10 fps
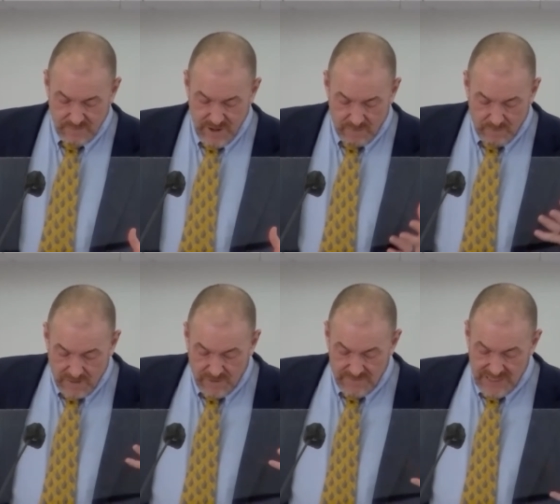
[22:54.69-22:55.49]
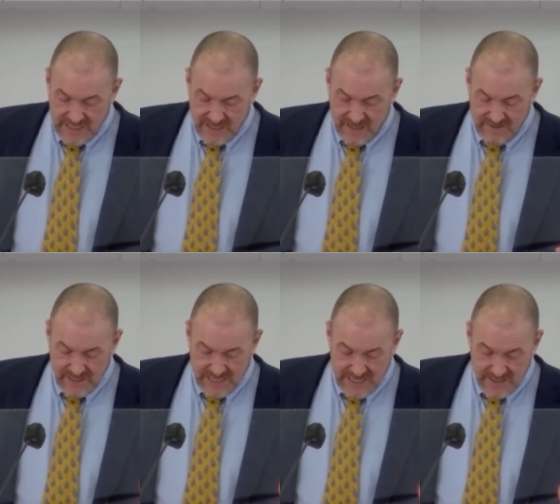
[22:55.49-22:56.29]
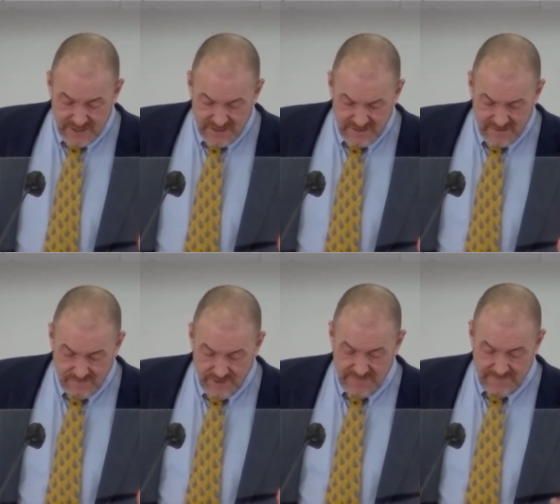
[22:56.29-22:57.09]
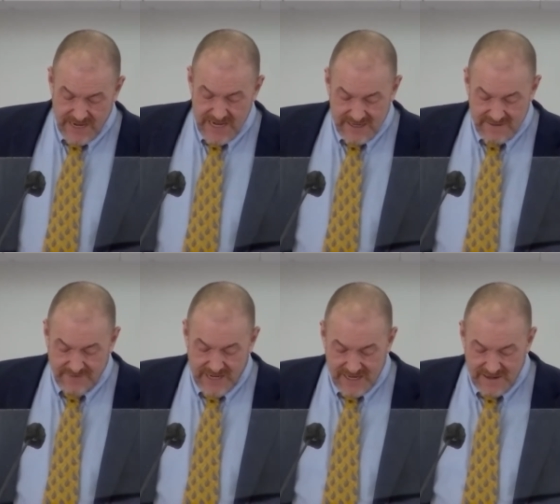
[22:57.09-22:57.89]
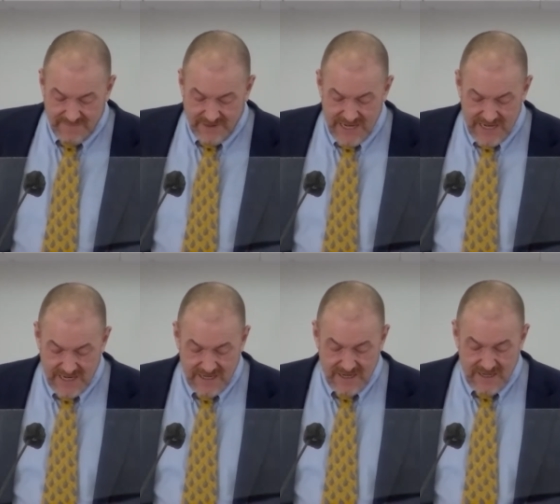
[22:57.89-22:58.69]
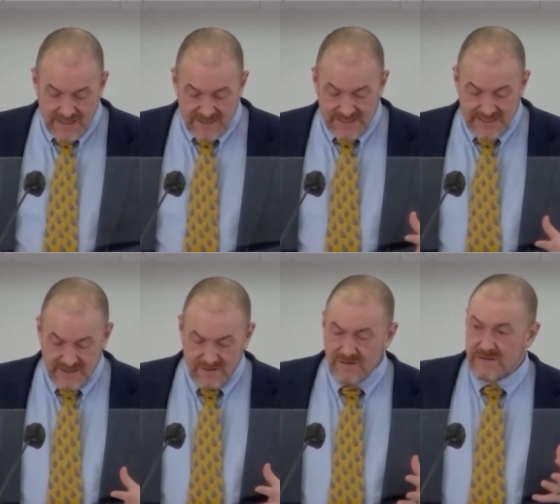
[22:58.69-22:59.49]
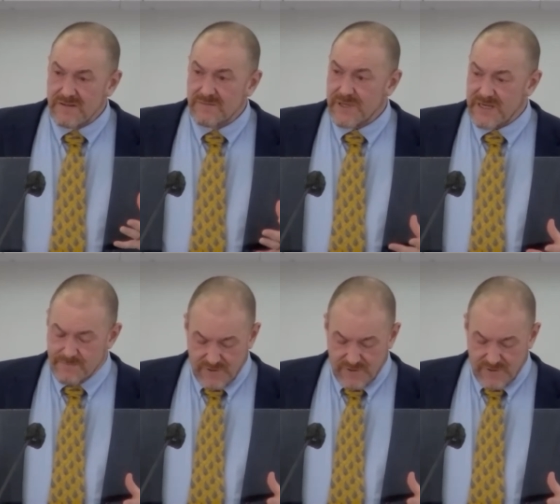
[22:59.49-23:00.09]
We are welcoming congregation. We invite and invite and invite, and still people